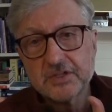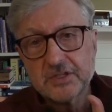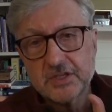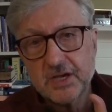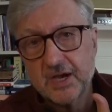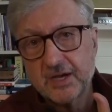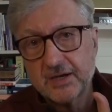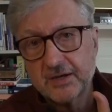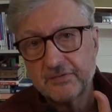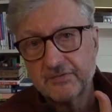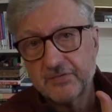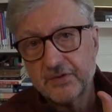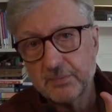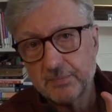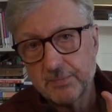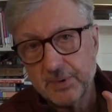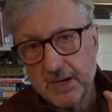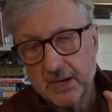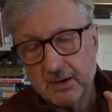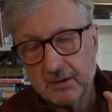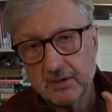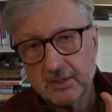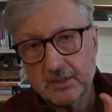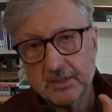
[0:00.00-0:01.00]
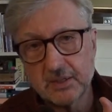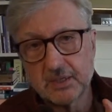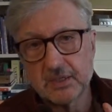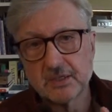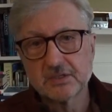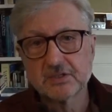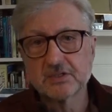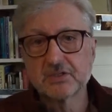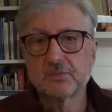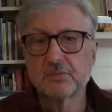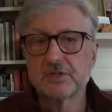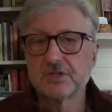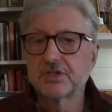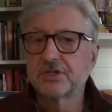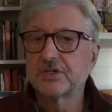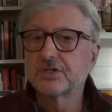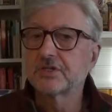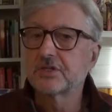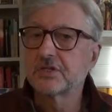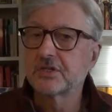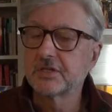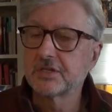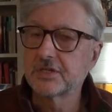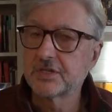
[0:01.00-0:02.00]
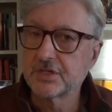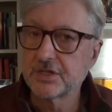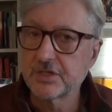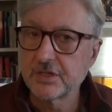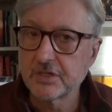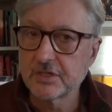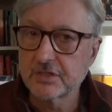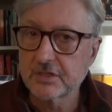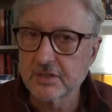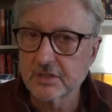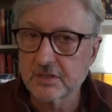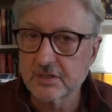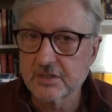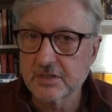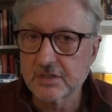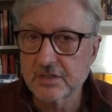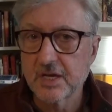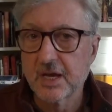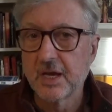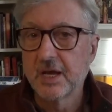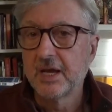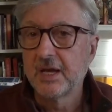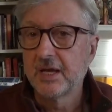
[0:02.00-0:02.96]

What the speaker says: side of the paradox, which is that Jesus,